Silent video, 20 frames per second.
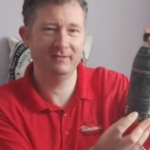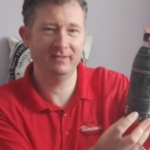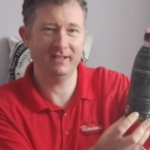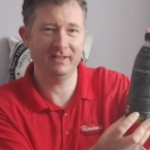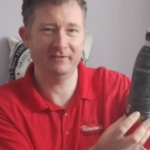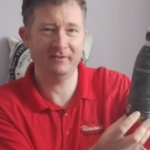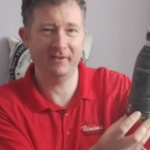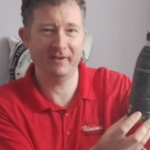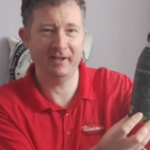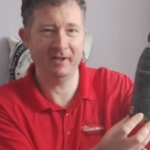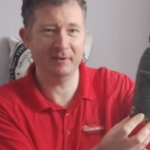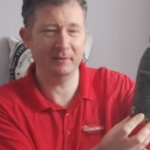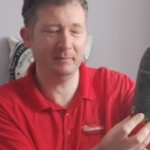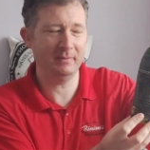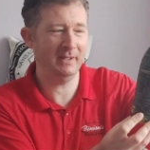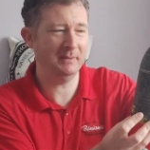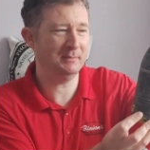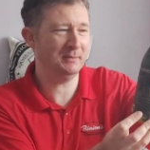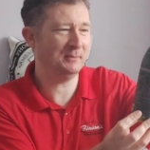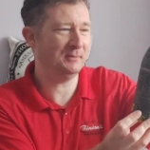That's for the old
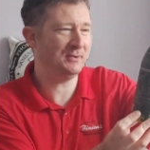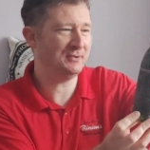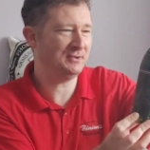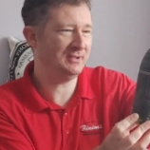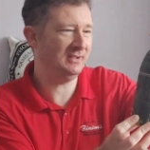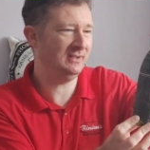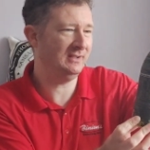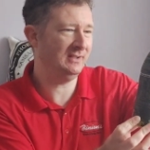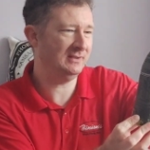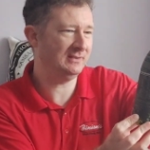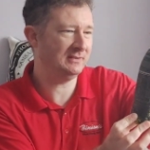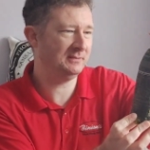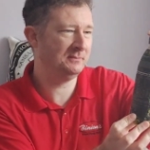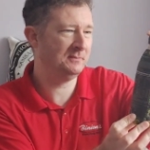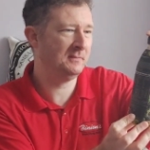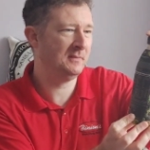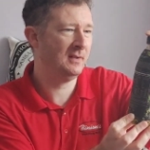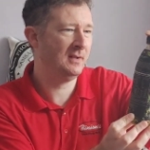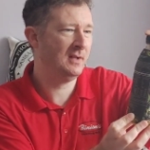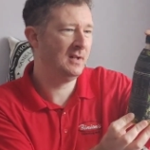people watching this.
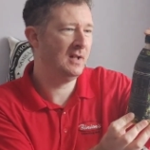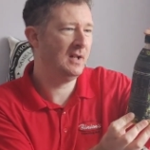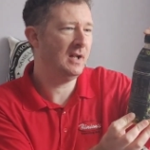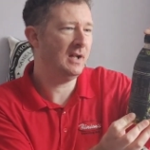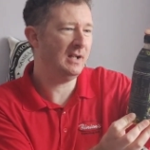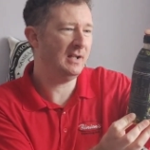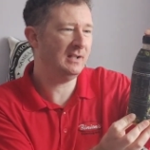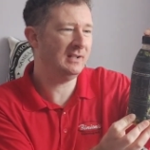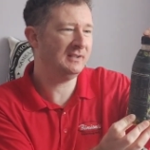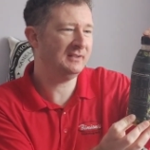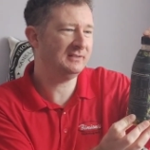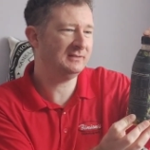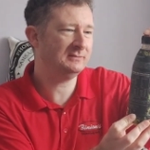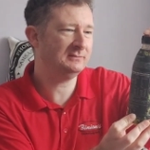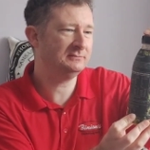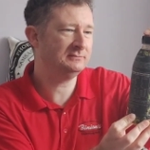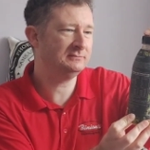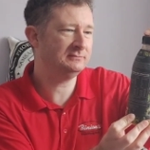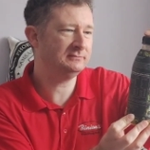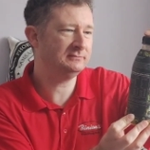
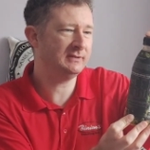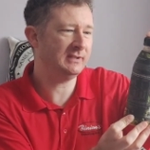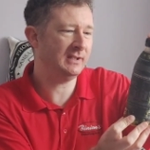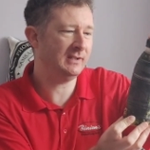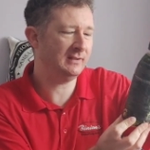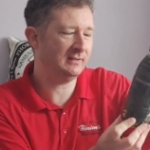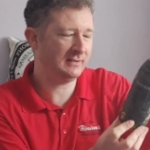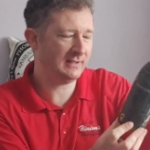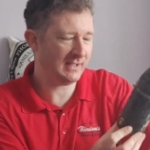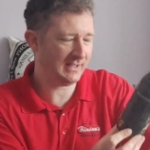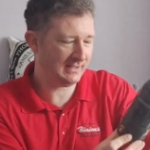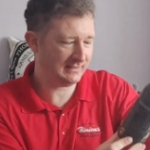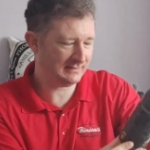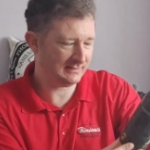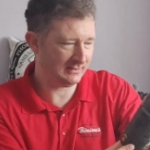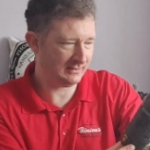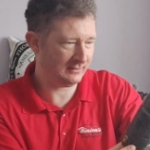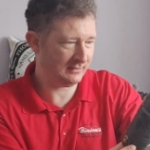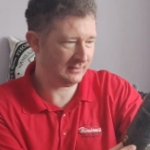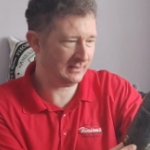Um, so K
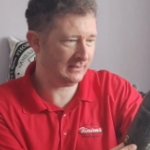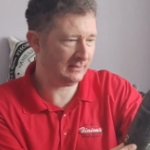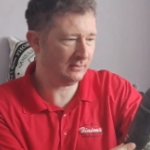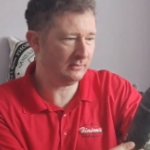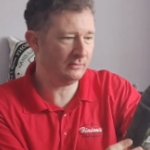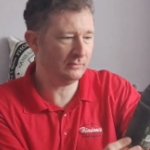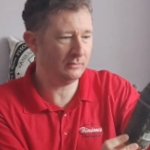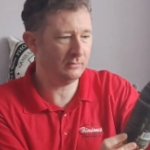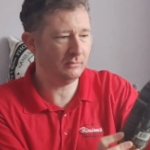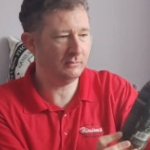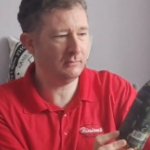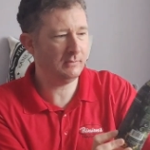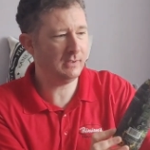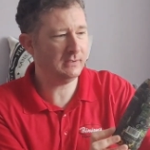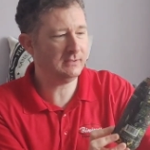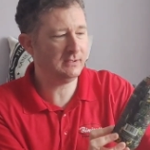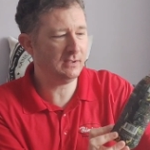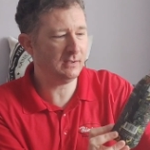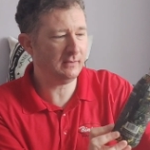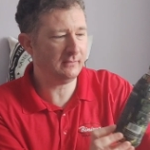S I, ooh,
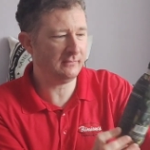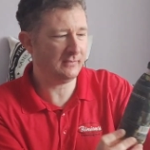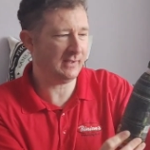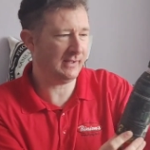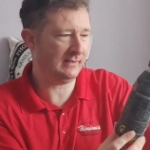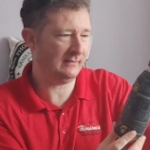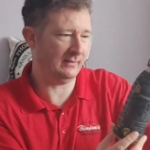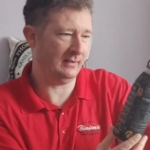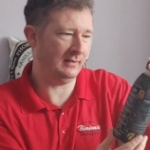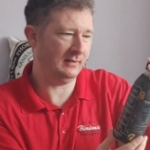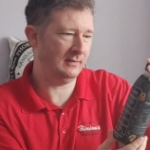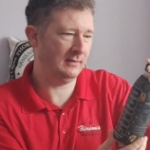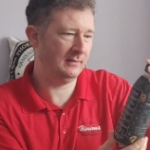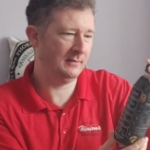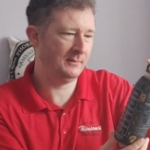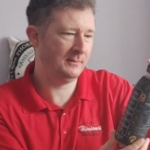has it got a flavour?